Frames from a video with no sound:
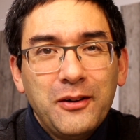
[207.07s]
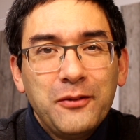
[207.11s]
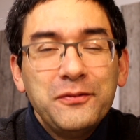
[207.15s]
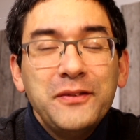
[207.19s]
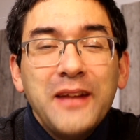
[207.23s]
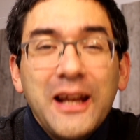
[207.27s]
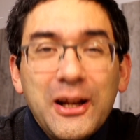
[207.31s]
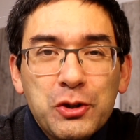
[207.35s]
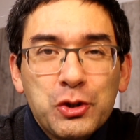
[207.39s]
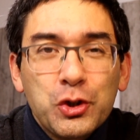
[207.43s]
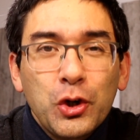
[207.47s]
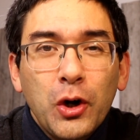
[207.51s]

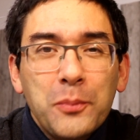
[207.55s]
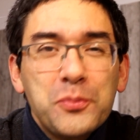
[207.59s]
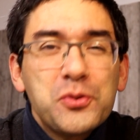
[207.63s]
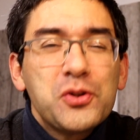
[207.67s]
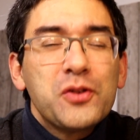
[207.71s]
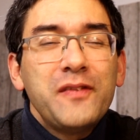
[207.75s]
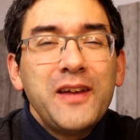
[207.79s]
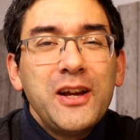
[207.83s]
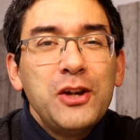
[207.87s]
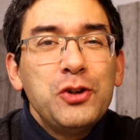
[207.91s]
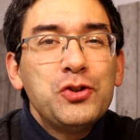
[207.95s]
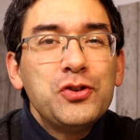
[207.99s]
nature
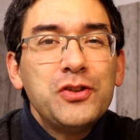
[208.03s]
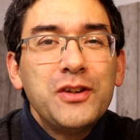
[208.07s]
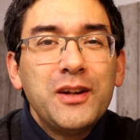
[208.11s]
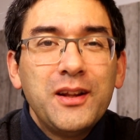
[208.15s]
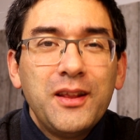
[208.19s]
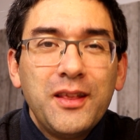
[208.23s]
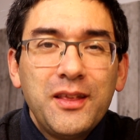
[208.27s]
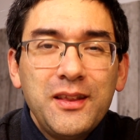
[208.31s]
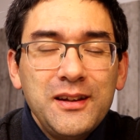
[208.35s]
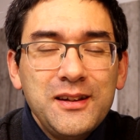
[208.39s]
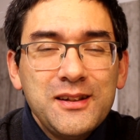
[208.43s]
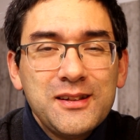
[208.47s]
observation
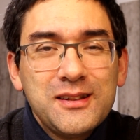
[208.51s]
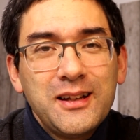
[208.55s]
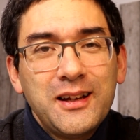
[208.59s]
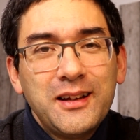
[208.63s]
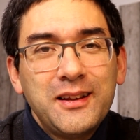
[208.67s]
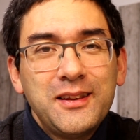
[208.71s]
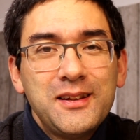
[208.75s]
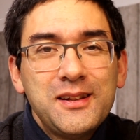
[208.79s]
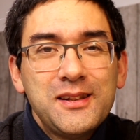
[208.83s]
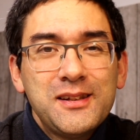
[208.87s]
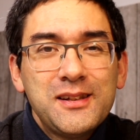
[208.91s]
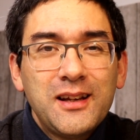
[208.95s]
and things
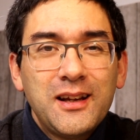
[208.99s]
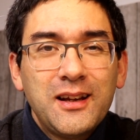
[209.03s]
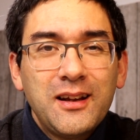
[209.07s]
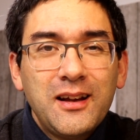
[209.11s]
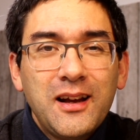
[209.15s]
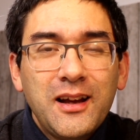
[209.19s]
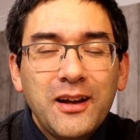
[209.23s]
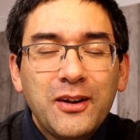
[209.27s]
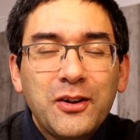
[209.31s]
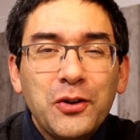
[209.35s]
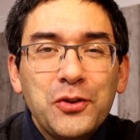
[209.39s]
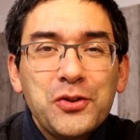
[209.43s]
like this.
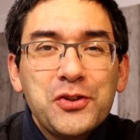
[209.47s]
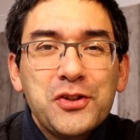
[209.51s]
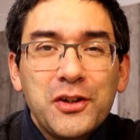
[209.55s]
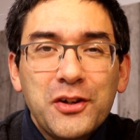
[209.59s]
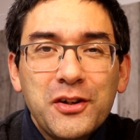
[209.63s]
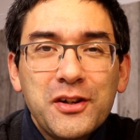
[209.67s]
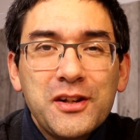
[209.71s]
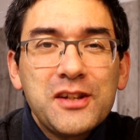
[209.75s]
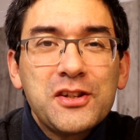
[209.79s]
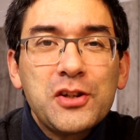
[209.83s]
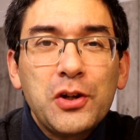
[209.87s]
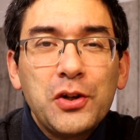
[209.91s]
I
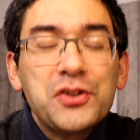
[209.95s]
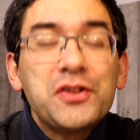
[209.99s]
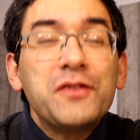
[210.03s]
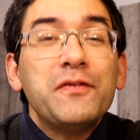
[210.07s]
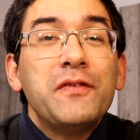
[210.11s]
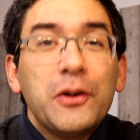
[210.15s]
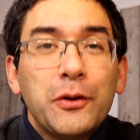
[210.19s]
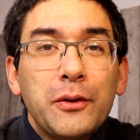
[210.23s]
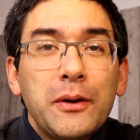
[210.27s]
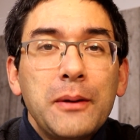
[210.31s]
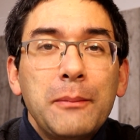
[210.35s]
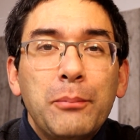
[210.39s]
consider this also
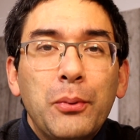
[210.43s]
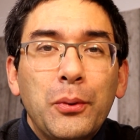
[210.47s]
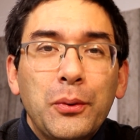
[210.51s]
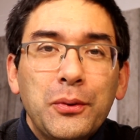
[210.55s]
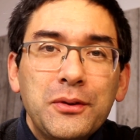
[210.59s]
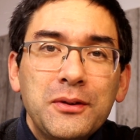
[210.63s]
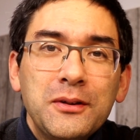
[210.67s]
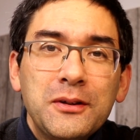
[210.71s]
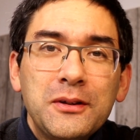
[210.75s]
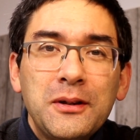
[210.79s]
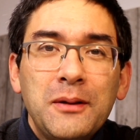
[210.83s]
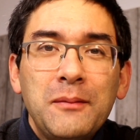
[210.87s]
very
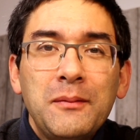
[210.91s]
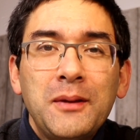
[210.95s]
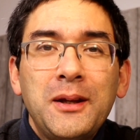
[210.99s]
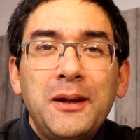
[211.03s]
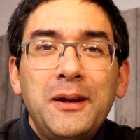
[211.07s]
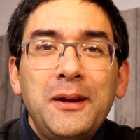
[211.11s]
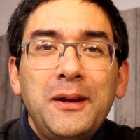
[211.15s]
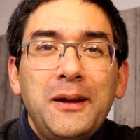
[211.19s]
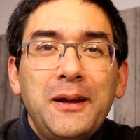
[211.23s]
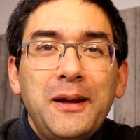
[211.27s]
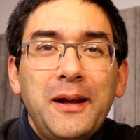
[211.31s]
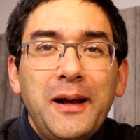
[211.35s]
important.
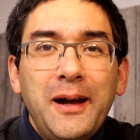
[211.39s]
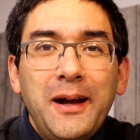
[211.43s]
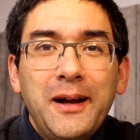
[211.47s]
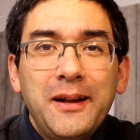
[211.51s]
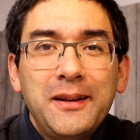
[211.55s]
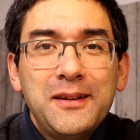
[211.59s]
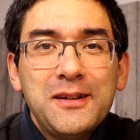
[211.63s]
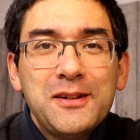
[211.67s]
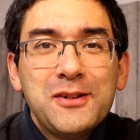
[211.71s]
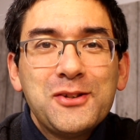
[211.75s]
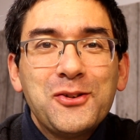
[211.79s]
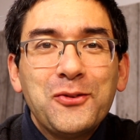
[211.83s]

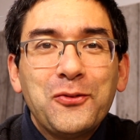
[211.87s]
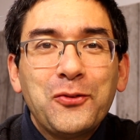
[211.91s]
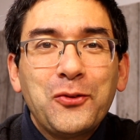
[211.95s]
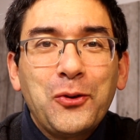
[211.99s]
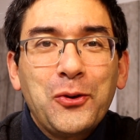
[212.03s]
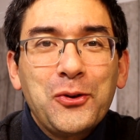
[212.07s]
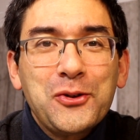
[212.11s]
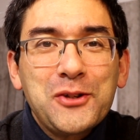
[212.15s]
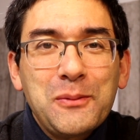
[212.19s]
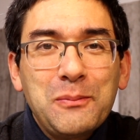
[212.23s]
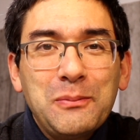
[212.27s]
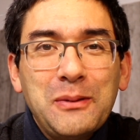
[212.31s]
And this is, of
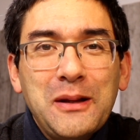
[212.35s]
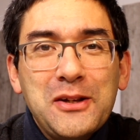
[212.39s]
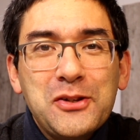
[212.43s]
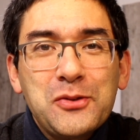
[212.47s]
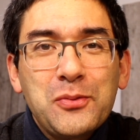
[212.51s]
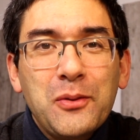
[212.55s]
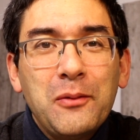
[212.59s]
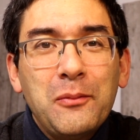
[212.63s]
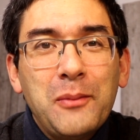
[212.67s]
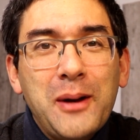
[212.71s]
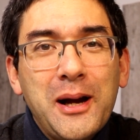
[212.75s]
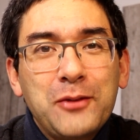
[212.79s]
course, a
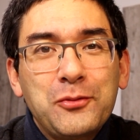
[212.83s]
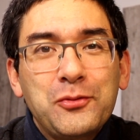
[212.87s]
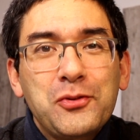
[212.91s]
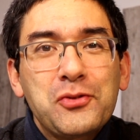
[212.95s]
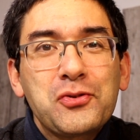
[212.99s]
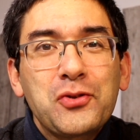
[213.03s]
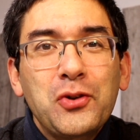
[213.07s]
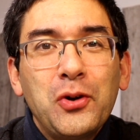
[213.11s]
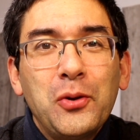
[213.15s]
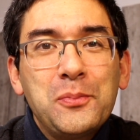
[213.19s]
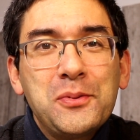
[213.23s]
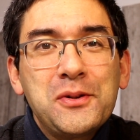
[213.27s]
place where
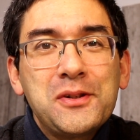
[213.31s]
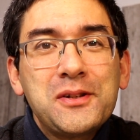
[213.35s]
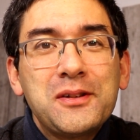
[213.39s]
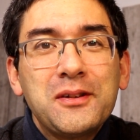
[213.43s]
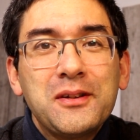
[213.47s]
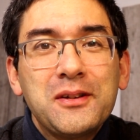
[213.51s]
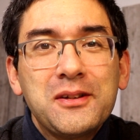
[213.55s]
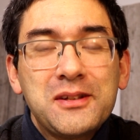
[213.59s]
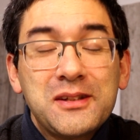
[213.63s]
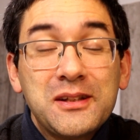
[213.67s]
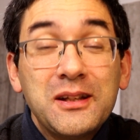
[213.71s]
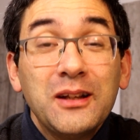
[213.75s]
microscopes
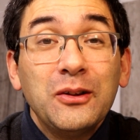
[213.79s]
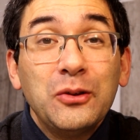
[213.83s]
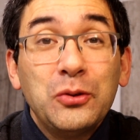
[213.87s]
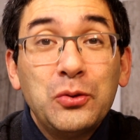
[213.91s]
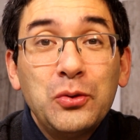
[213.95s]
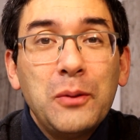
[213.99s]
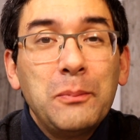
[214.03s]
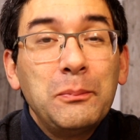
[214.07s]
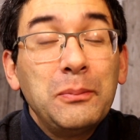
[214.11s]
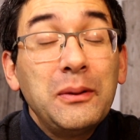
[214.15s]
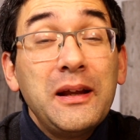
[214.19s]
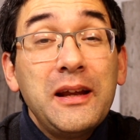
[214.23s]
still
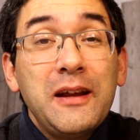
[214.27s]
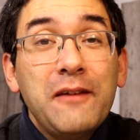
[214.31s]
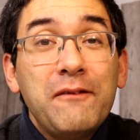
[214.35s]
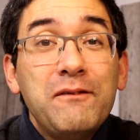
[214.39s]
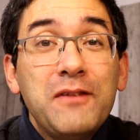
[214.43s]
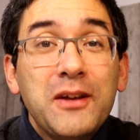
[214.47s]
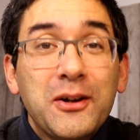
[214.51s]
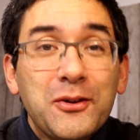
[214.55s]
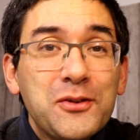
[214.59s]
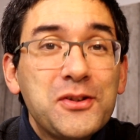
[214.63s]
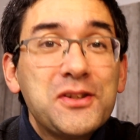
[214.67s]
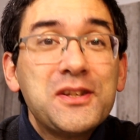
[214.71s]
do play a
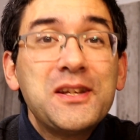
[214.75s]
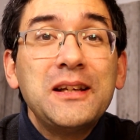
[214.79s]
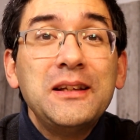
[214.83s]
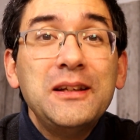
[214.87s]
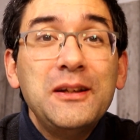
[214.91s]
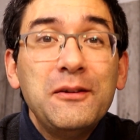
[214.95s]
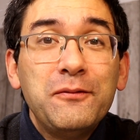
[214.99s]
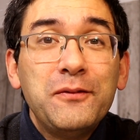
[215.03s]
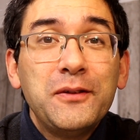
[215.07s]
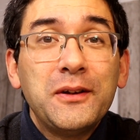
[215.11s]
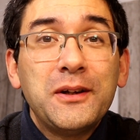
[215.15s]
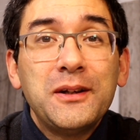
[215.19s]
very
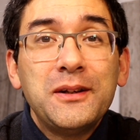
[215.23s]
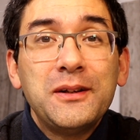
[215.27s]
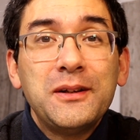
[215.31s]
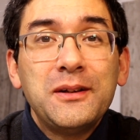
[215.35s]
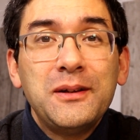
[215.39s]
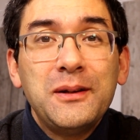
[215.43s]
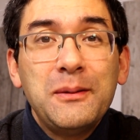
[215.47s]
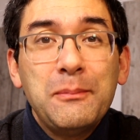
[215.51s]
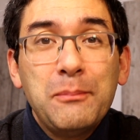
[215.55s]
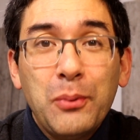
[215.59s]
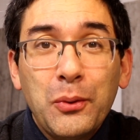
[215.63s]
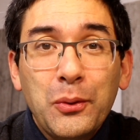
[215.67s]
significant
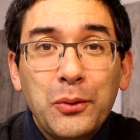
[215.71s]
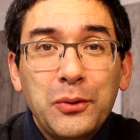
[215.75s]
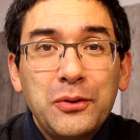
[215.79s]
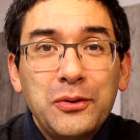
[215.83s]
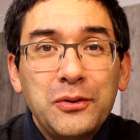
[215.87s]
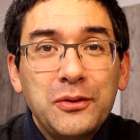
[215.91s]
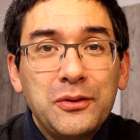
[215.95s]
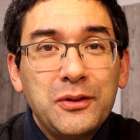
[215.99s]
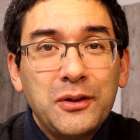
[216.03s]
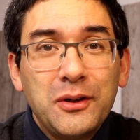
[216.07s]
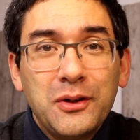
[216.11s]
and important